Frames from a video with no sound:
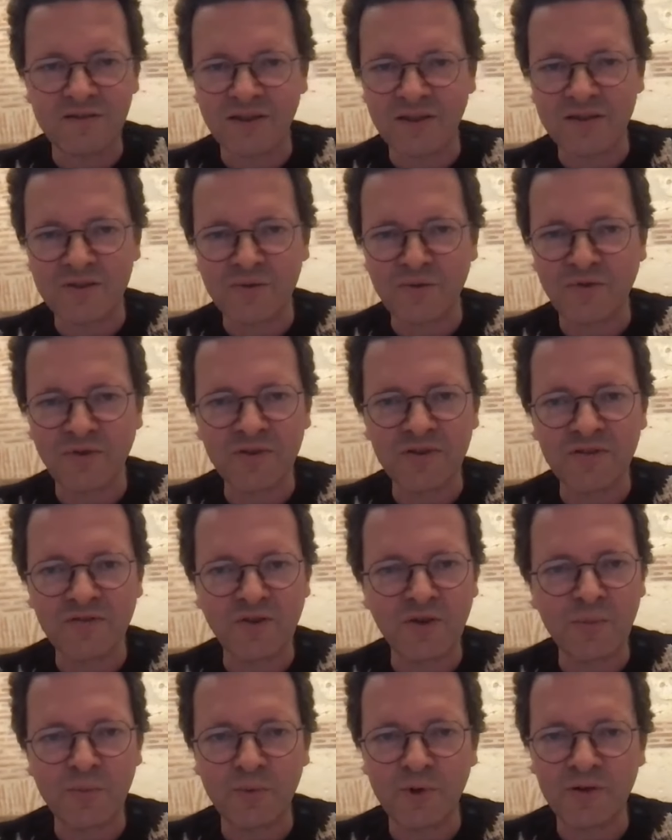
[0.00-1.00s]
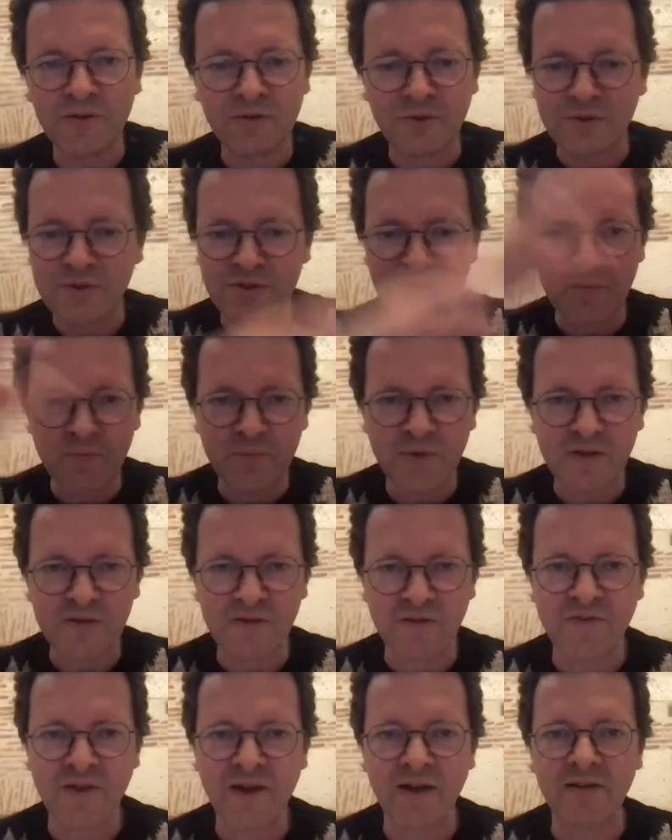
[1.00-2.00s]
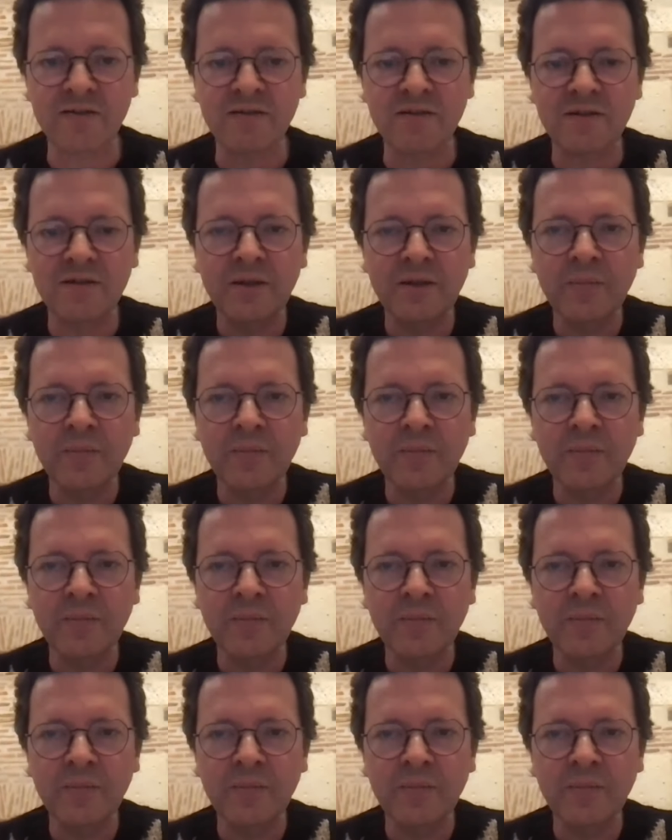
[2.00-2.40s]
test-driven development or some mix of that.